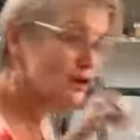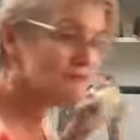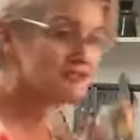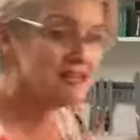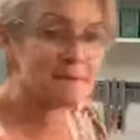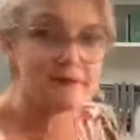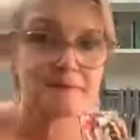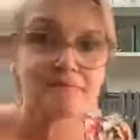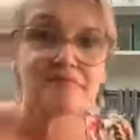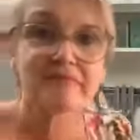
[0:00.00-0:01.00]
top tip,
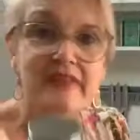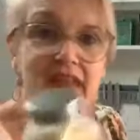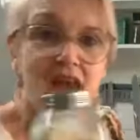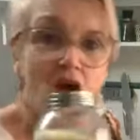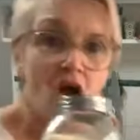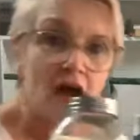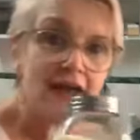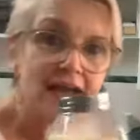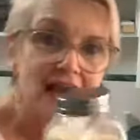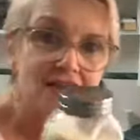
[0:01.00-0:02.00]

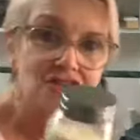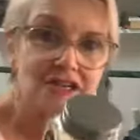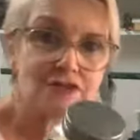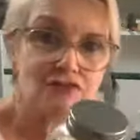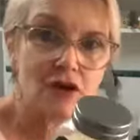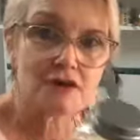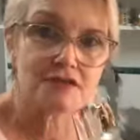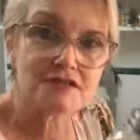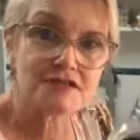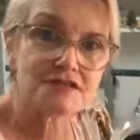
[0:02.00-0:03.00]
I actually
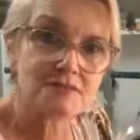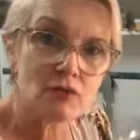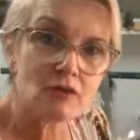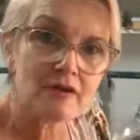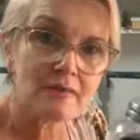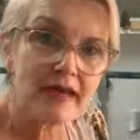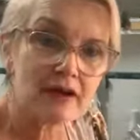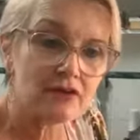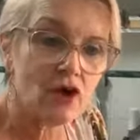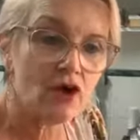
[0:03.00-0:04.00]
roast a small
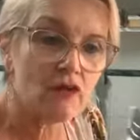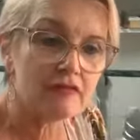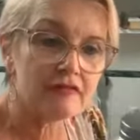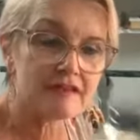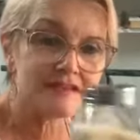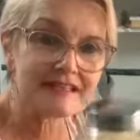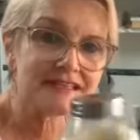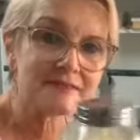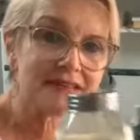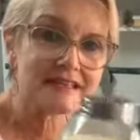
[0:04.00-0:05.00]
amount of
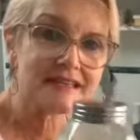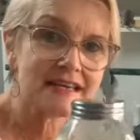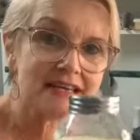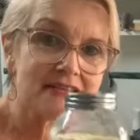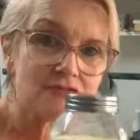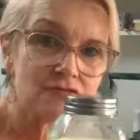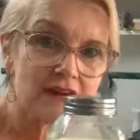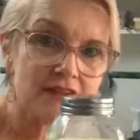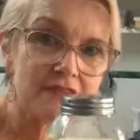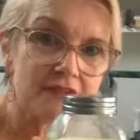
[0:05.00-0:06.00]
sesame seeds
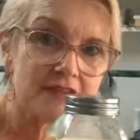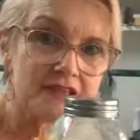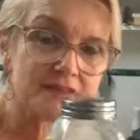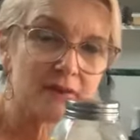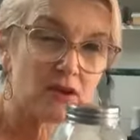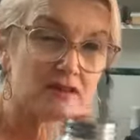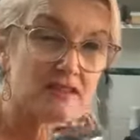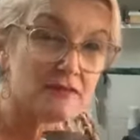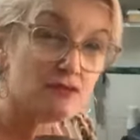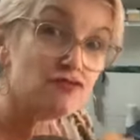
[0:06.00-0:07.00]
ready for this, because
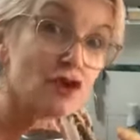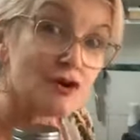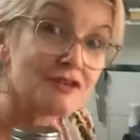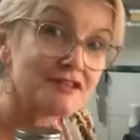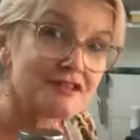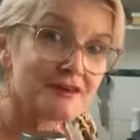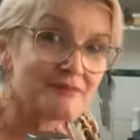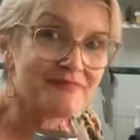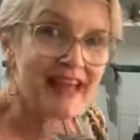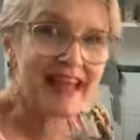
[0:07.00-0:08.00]
if you roast
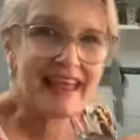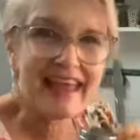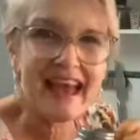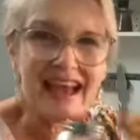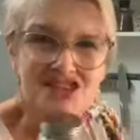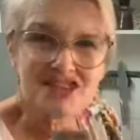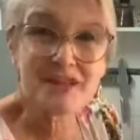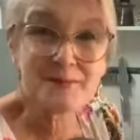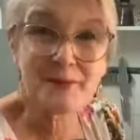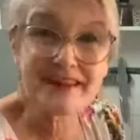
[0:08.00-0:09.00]
them, it
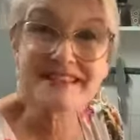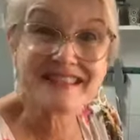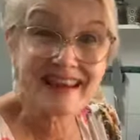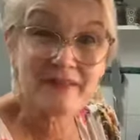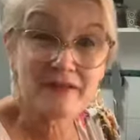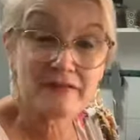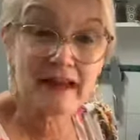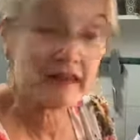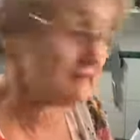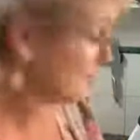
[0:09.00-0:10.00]
actually brings out the
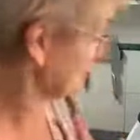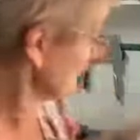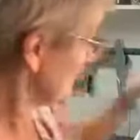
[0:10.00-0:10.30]
flavour.